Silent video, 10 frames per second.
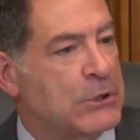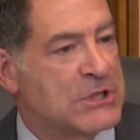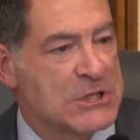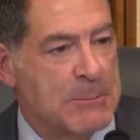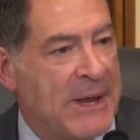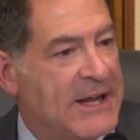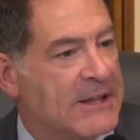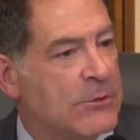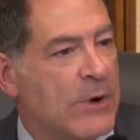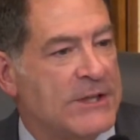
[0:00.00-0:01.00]

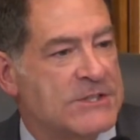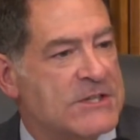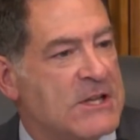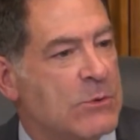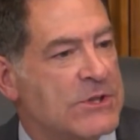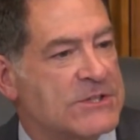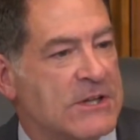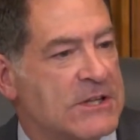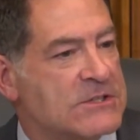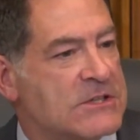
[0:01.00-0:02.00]
participating in the Red Sea with us
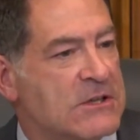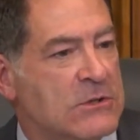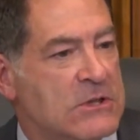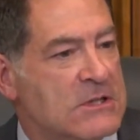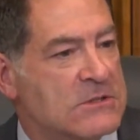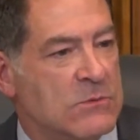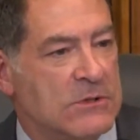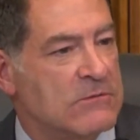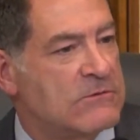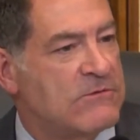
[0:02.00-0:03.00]
against the Houthis
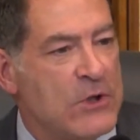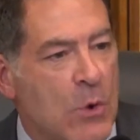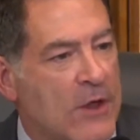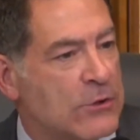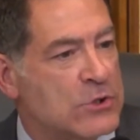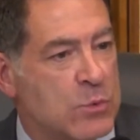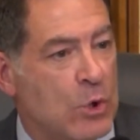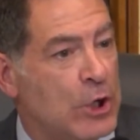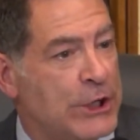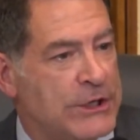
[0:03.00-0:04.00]
when few others
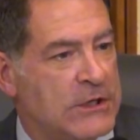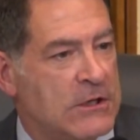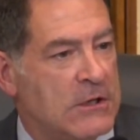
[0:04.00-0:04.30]
would.